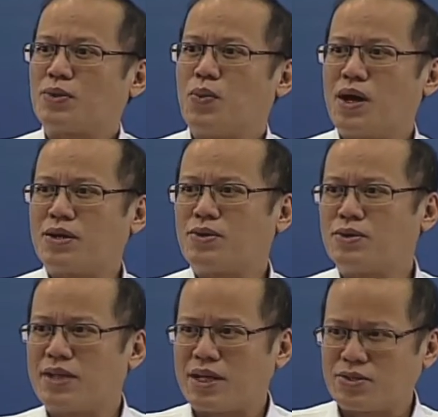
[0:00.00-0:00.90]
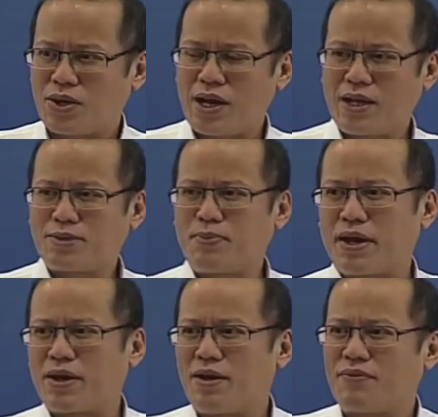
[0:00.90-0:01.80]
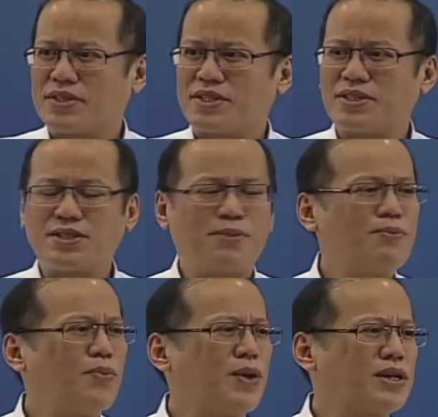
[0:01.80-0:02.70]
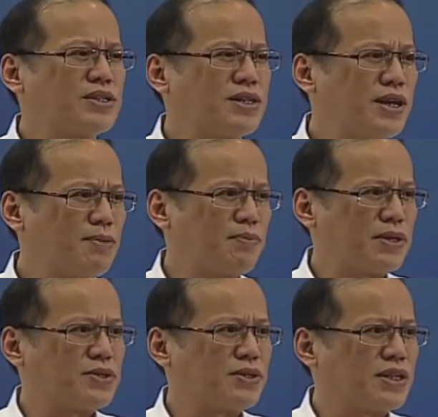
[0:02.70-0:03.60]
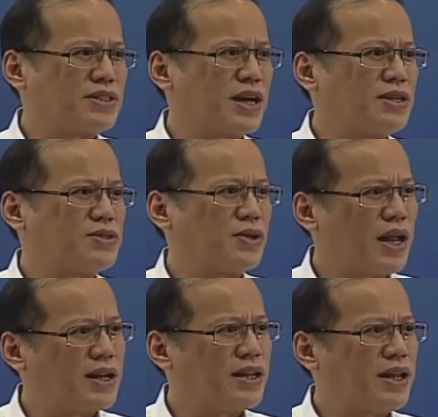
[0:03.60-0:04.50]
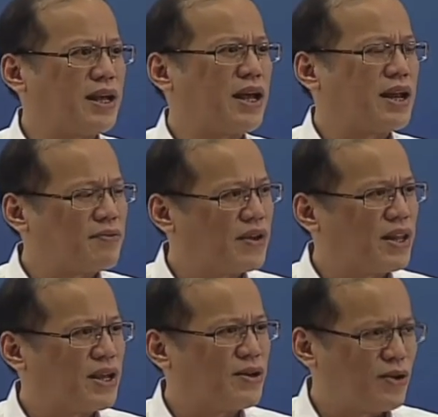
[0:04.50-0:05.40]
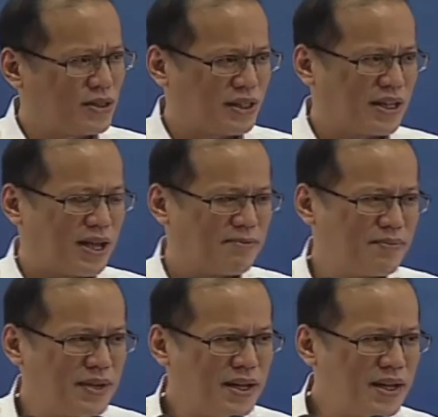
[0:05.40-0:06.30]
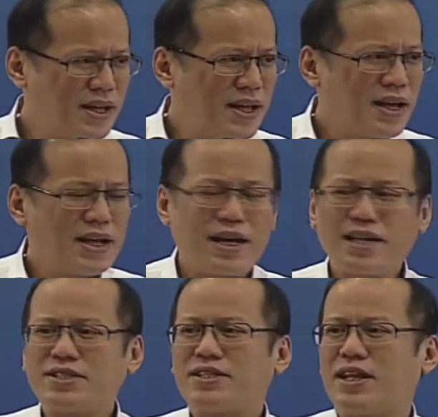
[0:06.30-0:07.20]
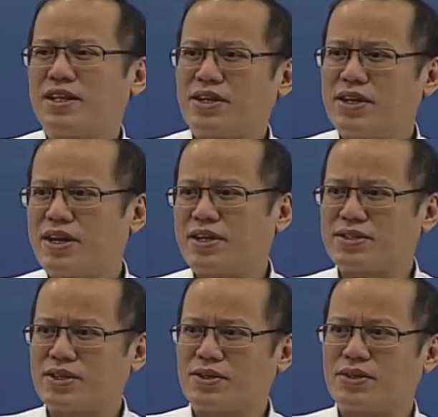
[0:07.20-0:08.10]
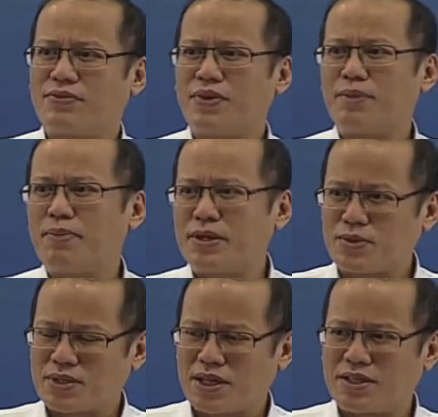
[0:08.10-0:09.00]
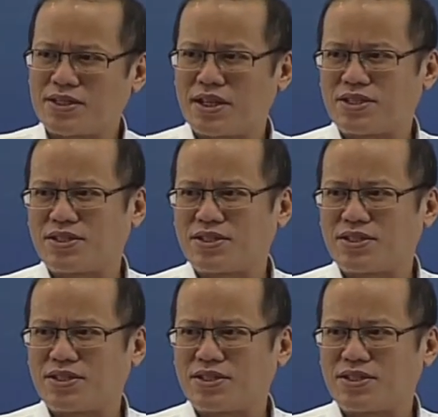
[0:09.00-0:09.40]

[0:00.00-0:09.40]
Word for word: one could naturally expect of a system where a single person decides on anything and everything all the time. Less than 30 years ago, the Philippines was under such a